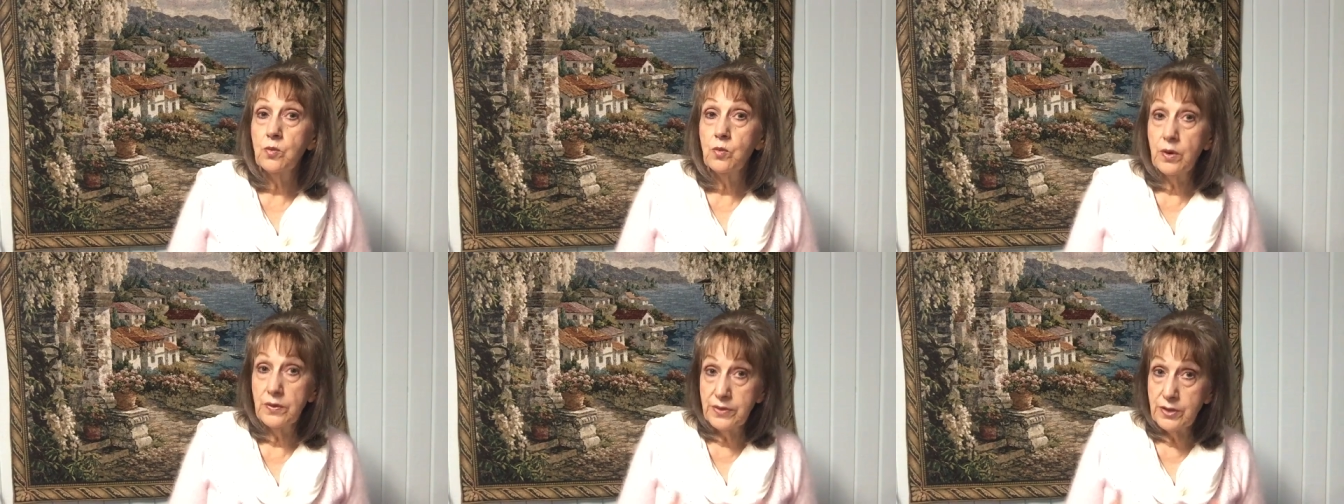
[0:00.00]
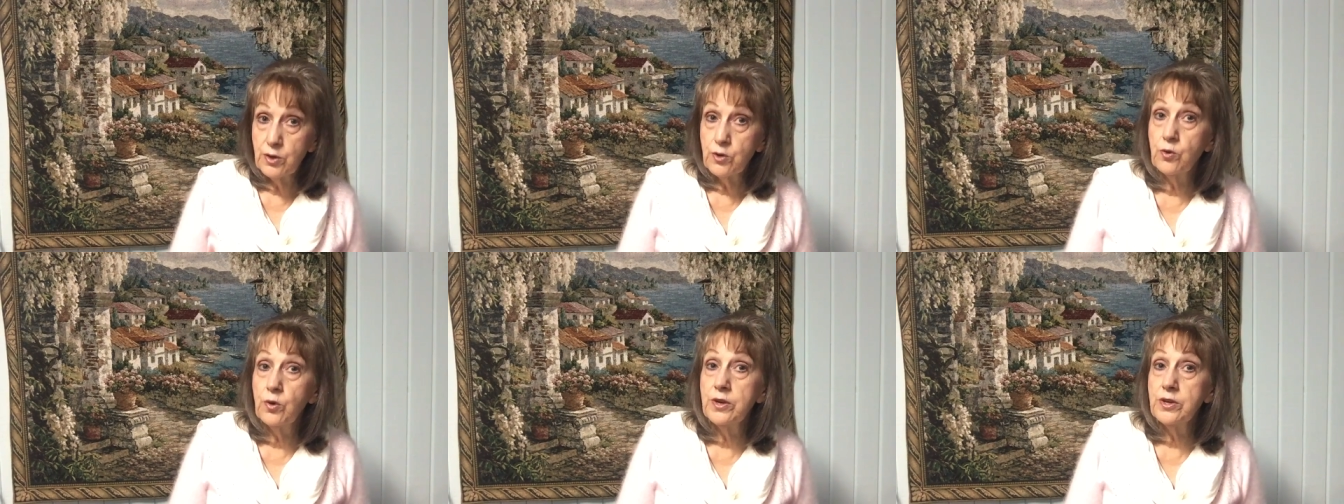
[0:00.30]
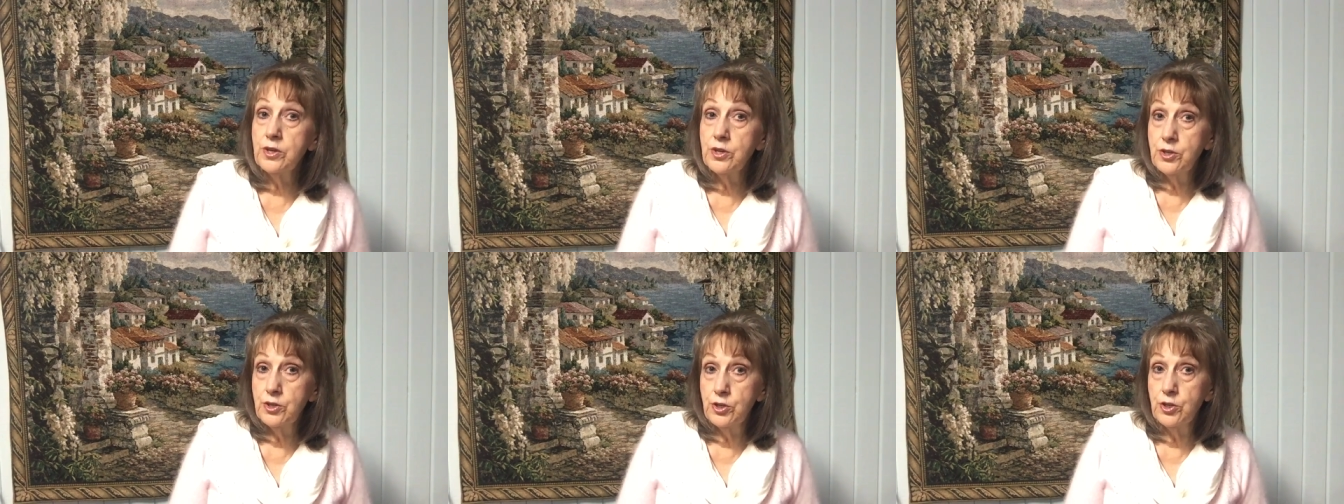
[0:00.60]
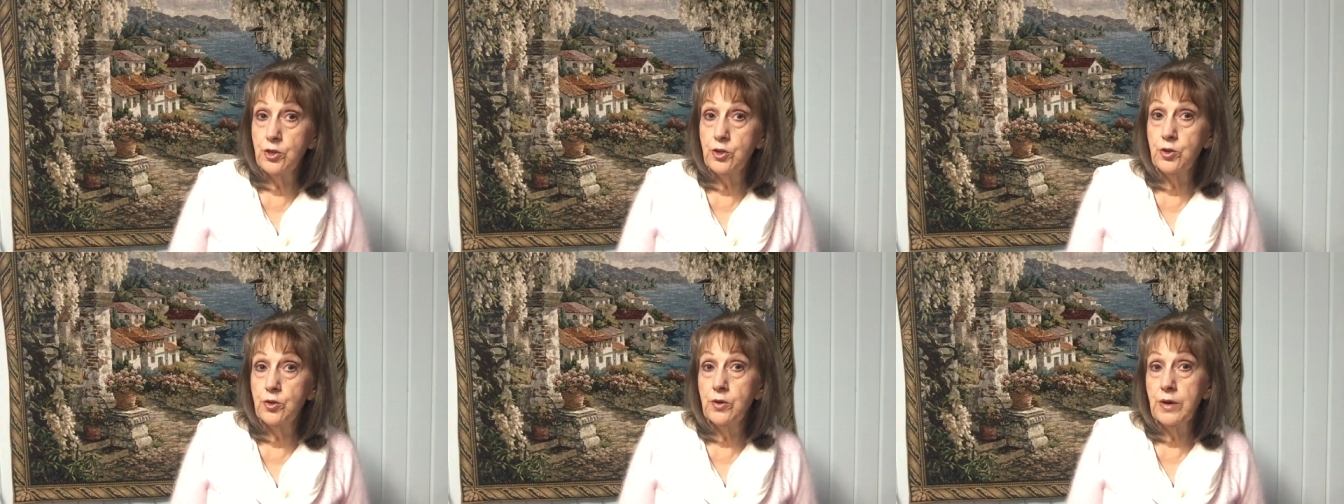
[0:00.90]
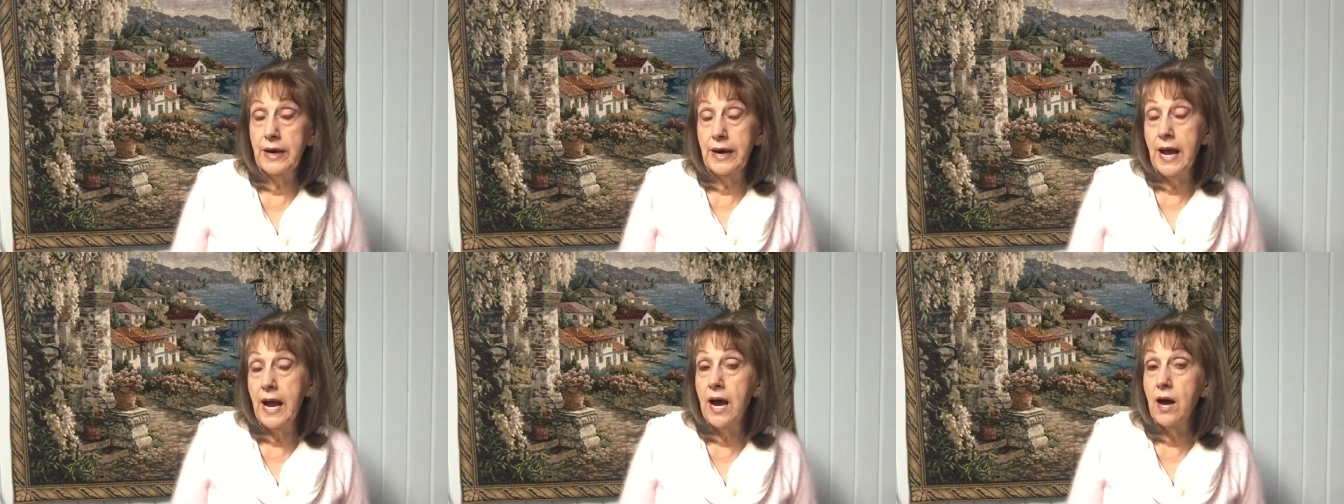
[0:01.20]
what they're going to do,
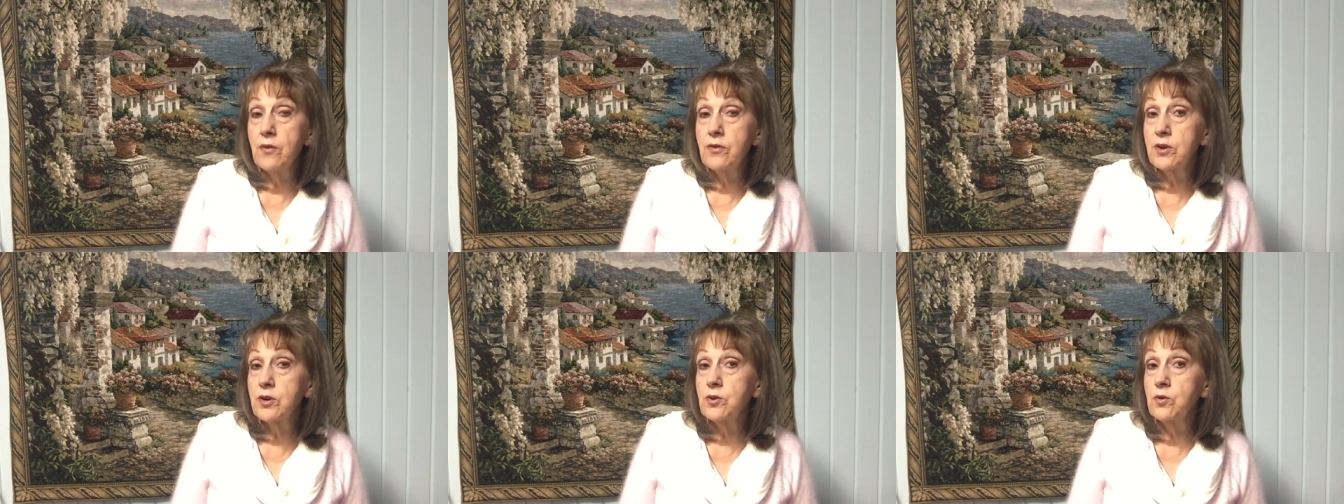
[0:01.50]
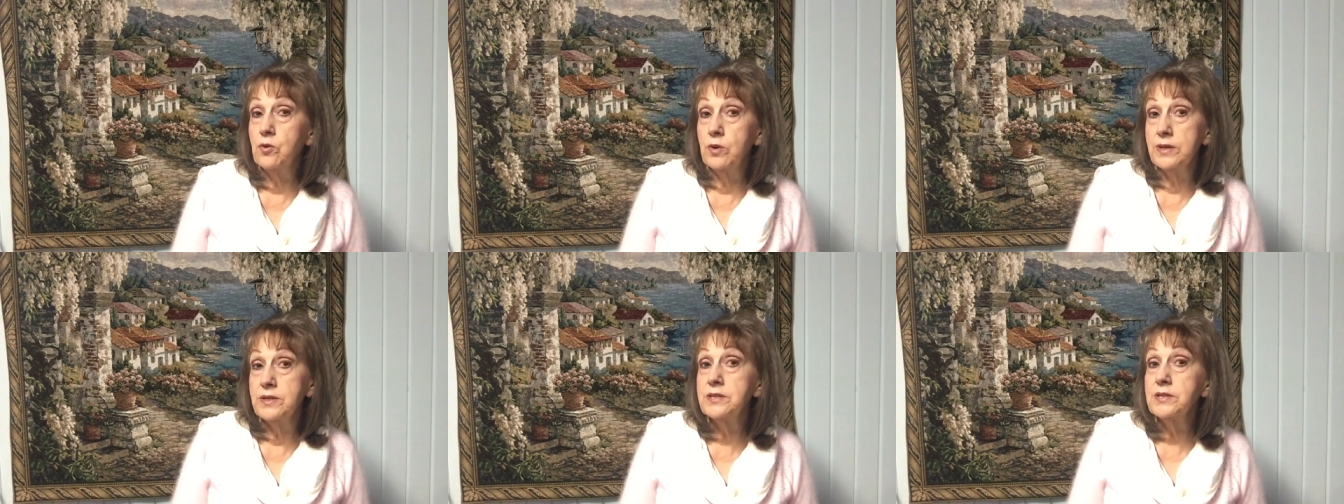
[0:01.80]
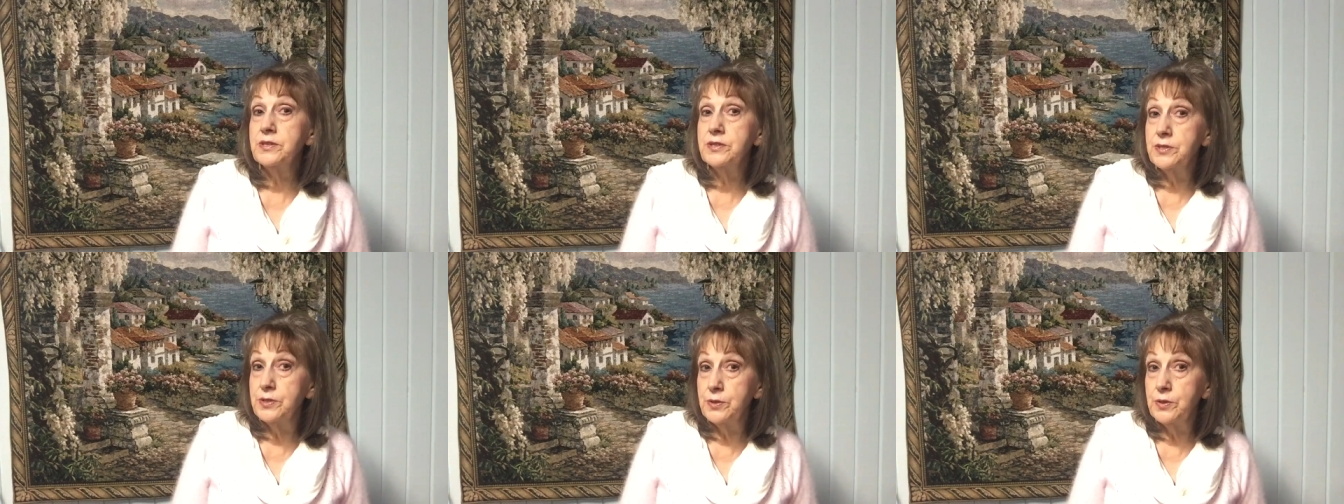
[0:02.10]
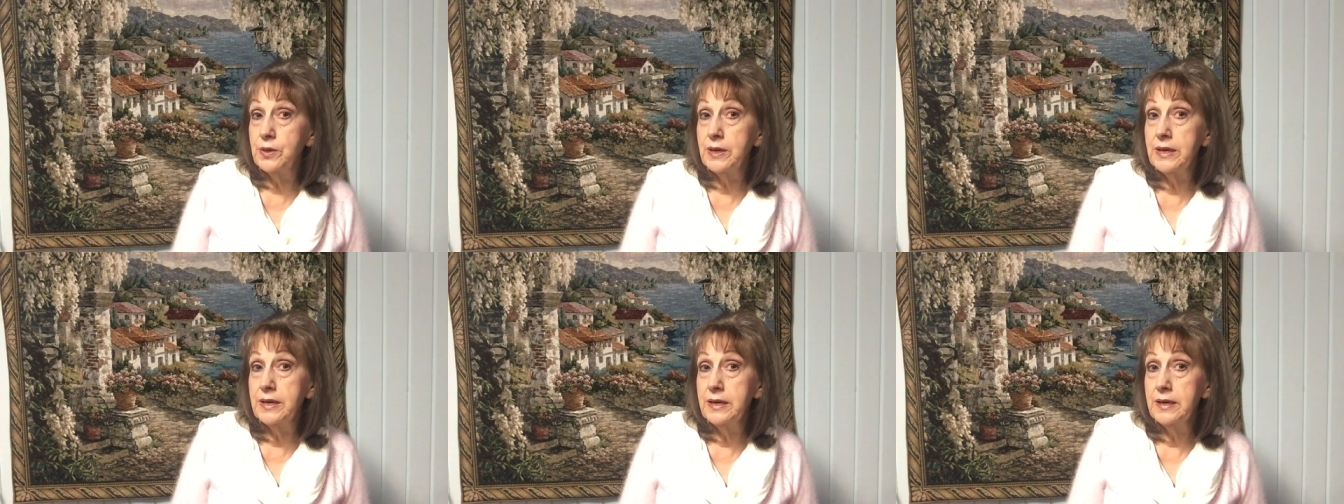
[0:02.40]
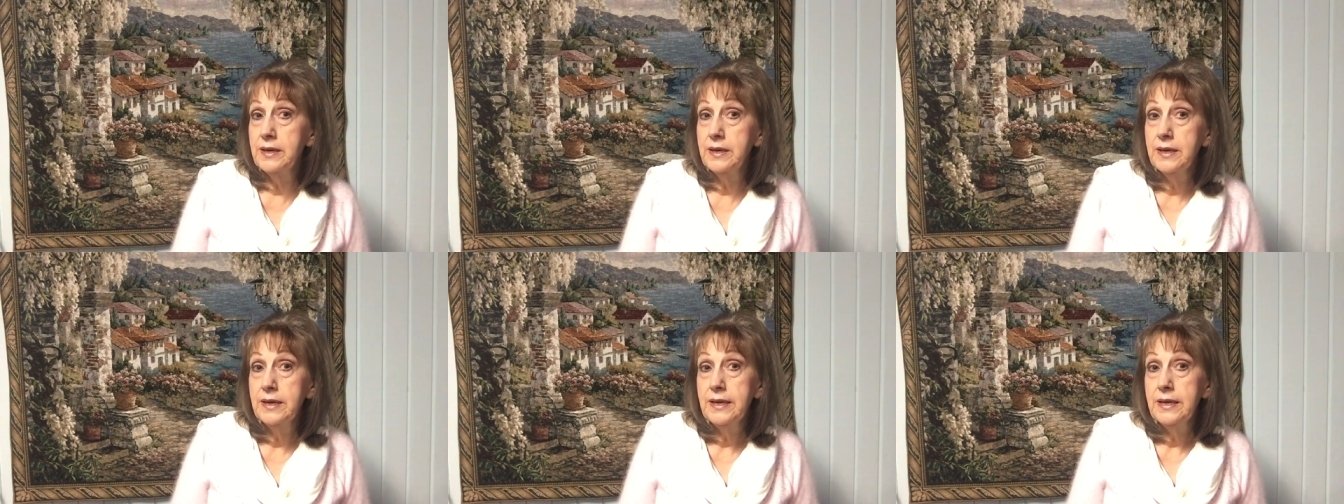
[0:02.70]
and how they're going to do it
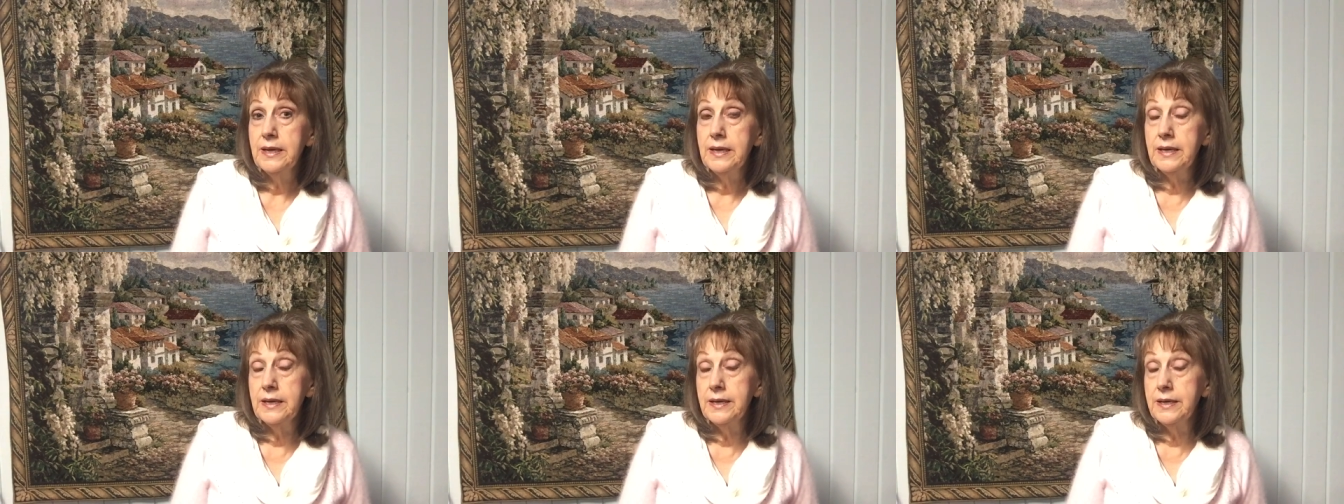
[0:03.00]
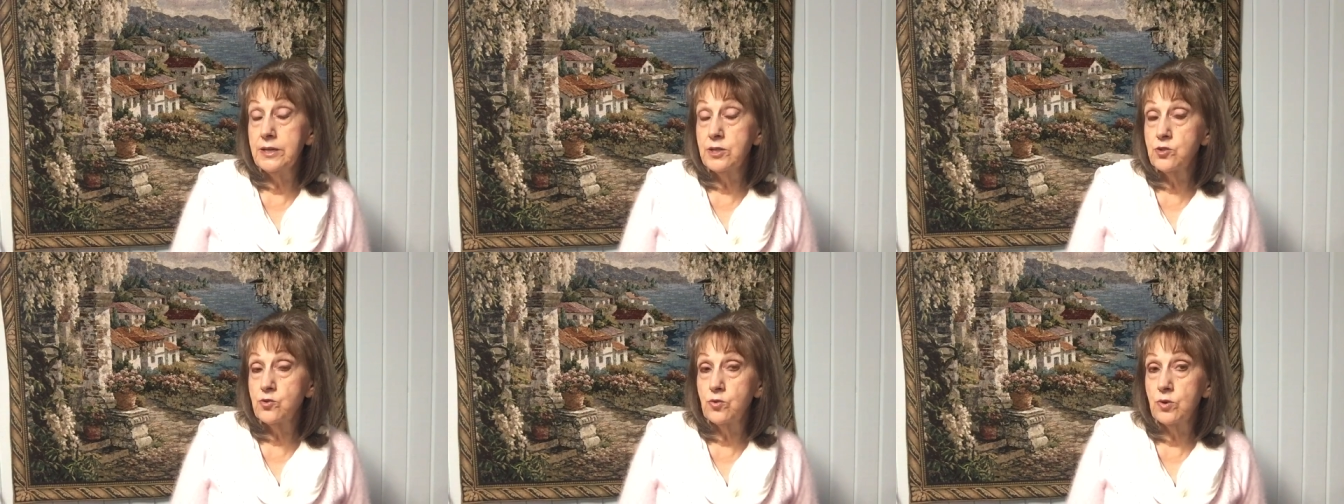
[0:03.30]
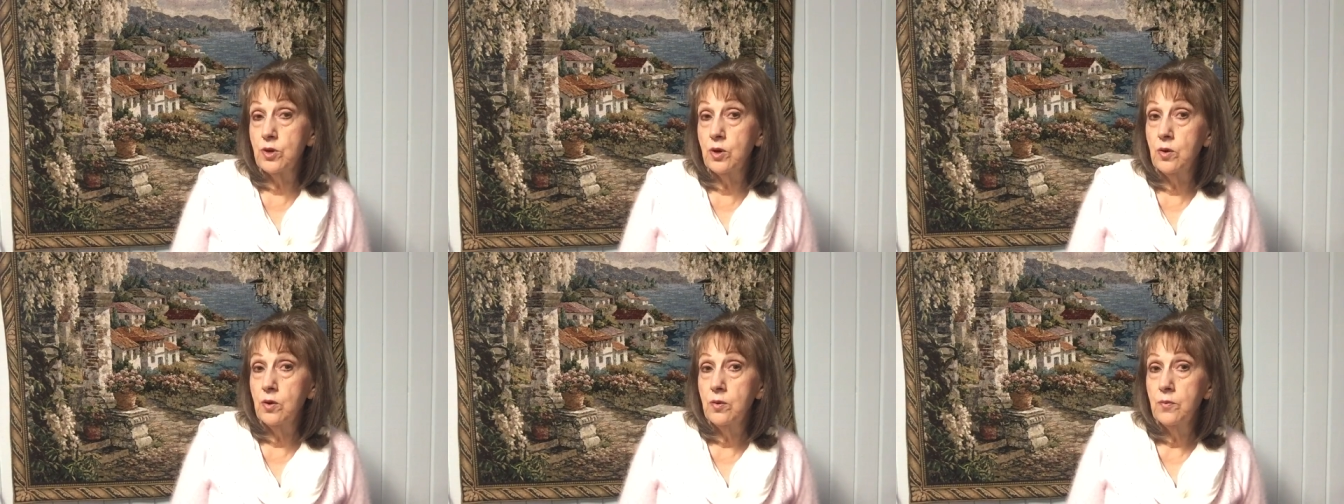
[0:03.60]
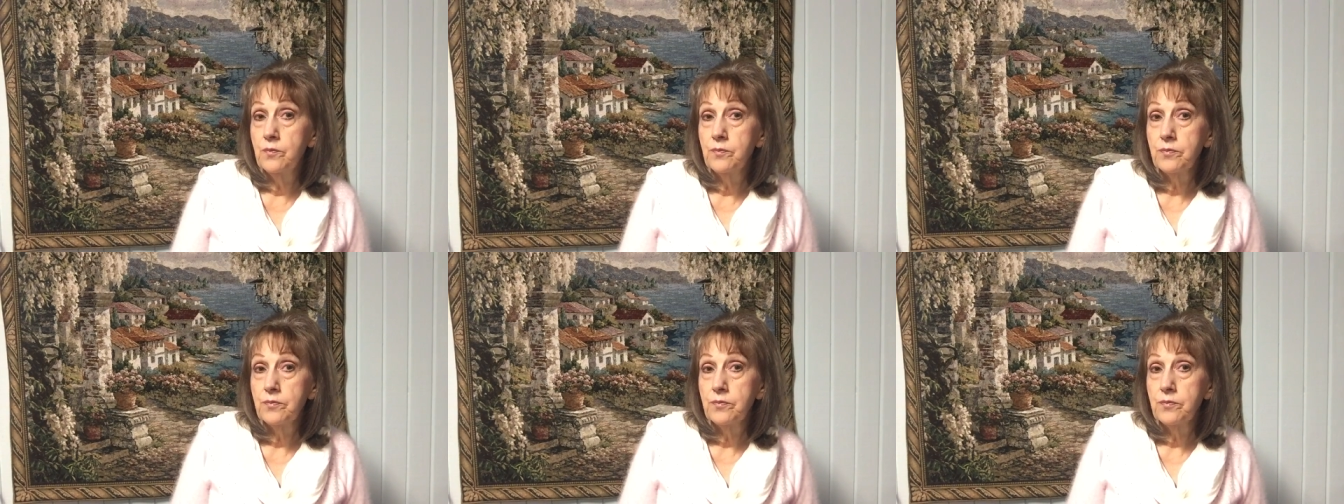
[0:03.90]
in Israel.